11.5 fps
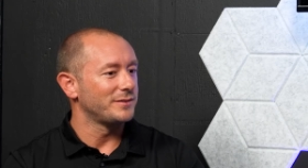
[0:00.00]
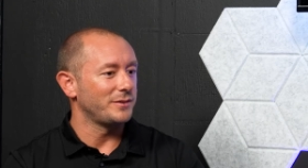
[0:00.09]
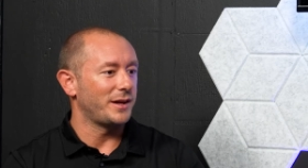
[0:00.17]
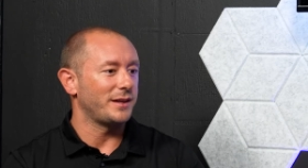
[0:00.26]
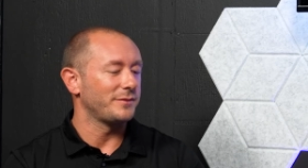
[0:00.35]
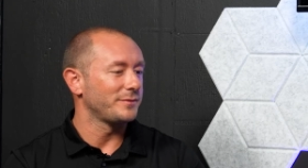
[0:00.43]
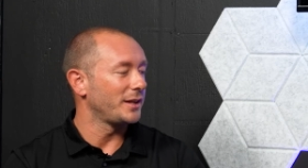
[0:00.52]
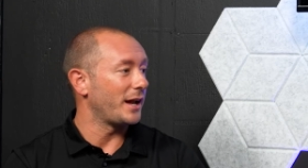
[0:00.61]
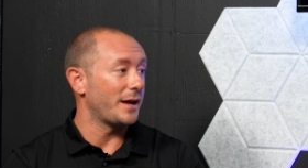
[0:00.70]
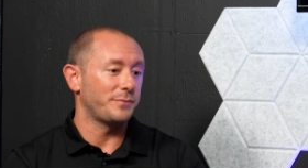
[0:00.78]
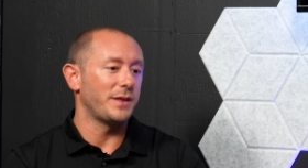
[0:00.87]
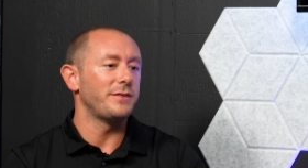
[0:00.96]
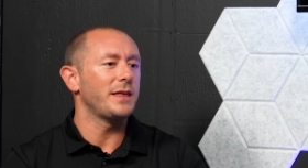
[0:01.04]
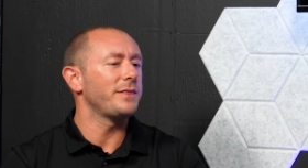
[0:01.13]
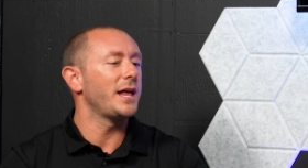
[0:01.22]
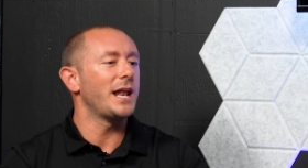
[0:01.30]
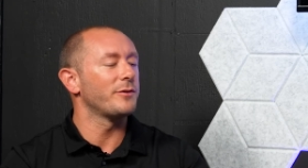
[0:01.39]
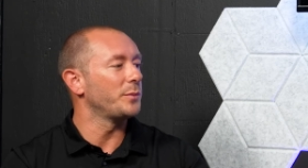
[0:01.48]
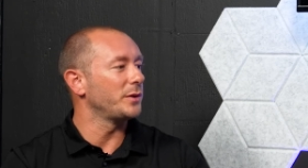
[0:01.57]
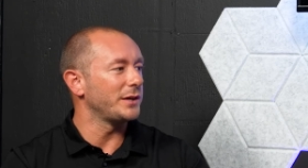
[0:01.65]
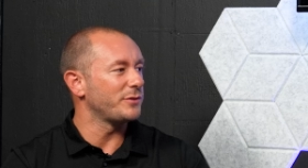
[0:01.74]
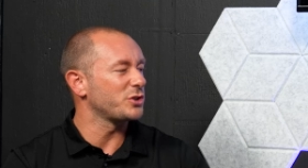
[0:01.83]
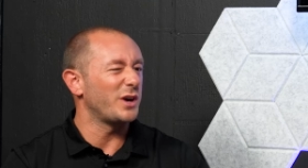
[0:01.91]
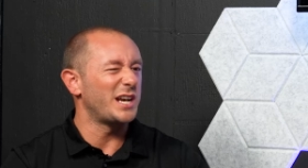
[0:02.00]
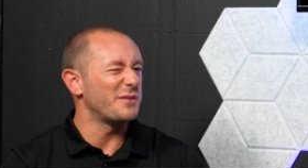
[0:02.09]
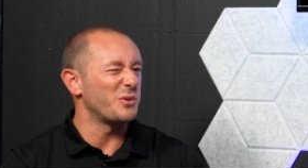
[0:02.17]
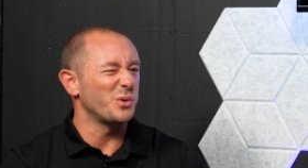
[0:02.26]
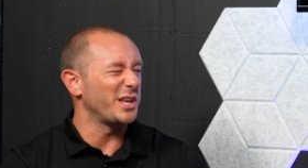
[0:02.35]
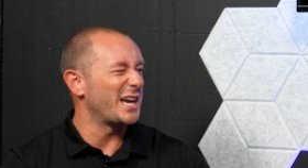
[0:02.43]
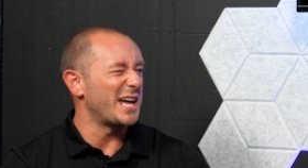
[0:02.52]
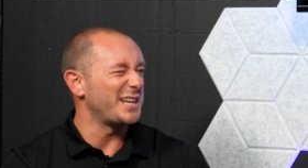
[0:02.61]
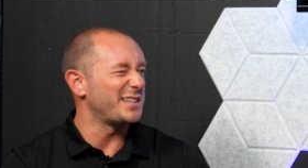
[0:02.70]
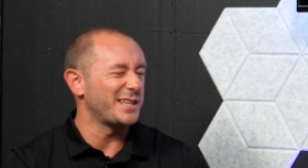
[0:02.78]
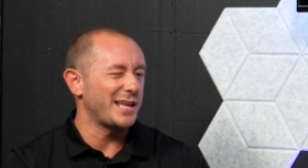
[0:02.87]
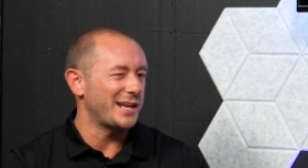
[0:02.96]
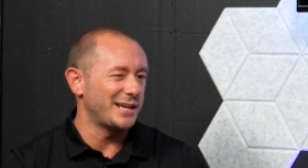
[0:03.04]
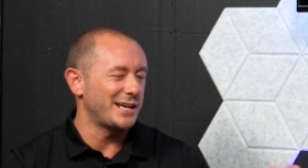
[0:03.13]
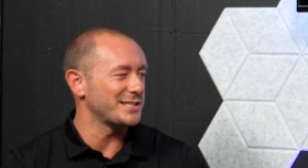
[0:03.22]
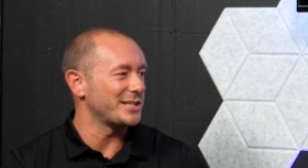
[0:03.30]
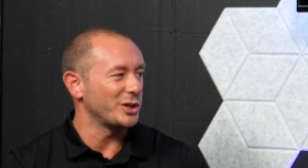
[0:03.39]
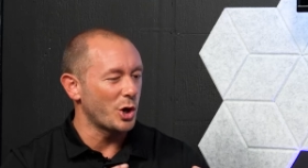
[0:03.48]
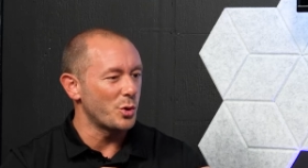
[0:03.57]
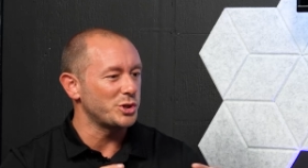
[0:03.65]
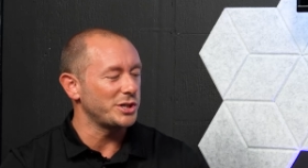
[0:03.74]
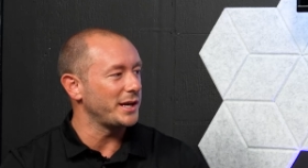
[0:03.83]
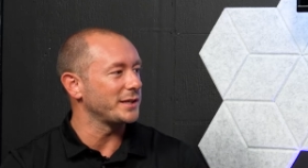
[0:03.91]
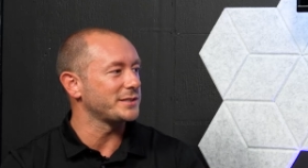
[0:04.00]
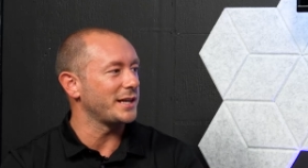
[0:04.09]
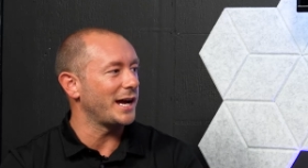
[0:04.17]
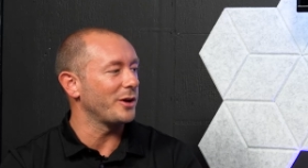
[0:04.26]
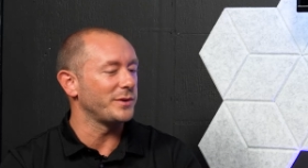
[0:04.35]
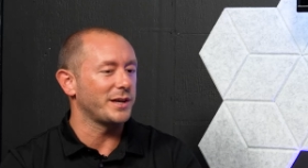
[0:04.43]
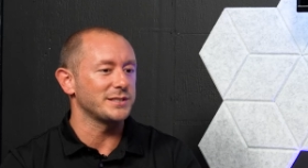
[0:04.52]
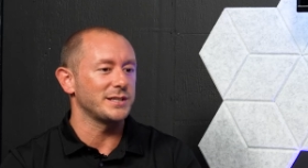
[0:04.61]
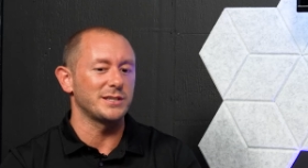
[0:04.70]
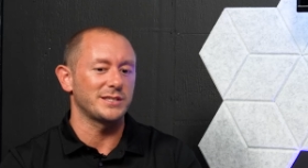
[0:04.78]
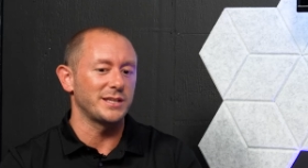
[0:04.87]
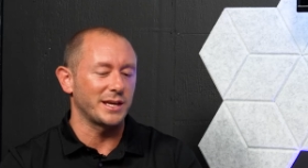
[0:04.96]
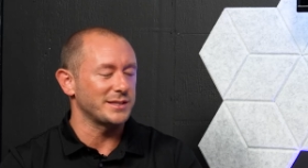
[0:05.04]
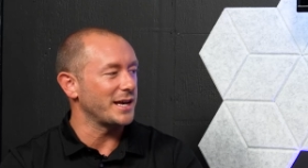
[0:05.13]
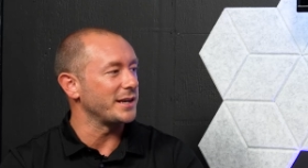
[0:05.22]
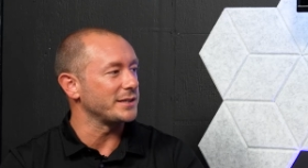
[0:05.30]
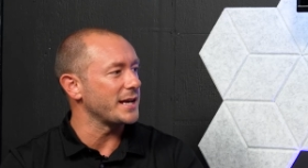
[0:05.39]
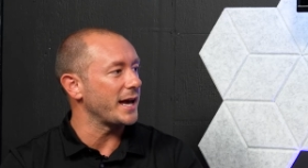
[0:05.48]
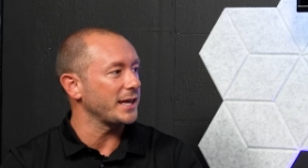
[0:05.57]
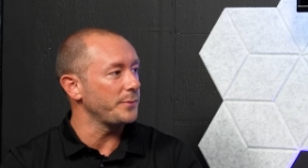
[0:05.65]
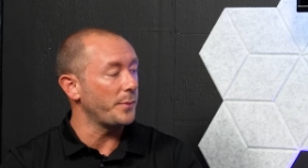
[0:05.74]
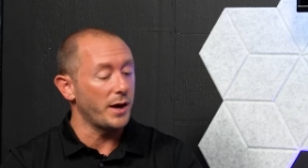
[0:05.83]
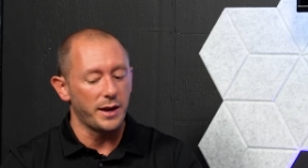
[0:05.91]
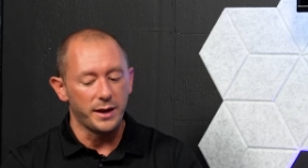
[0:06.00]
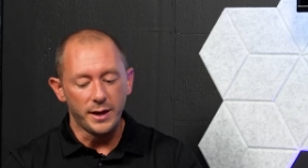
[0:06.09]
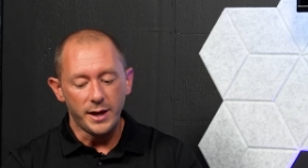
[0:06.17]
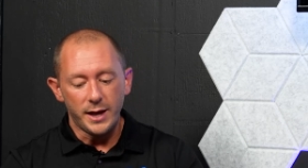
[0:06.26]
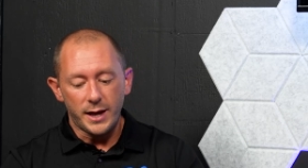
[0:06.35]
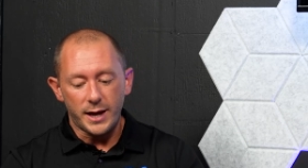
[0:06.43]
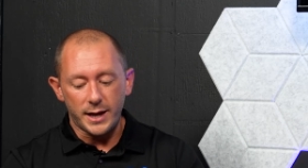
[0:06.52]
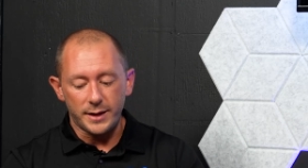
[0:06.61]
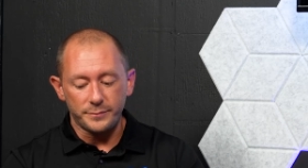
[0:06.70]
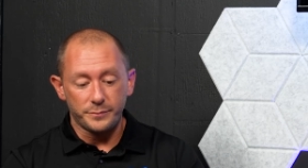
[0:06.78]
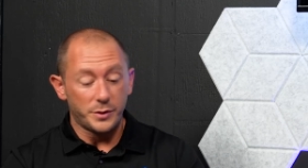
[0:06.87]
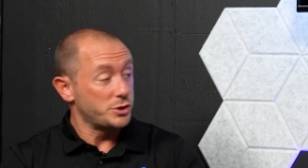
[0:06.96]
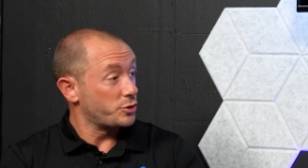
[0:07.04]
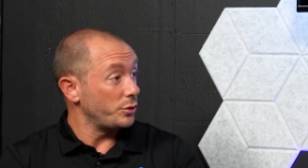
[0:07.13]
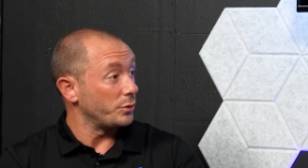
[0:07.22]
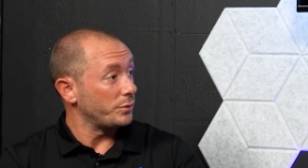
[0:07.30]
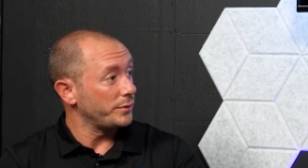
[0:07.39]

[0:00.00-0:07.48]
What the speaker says: Well, and they never believe you, so I never really got into that as a negotiating style because I just think it's kind of tacky. But it's true.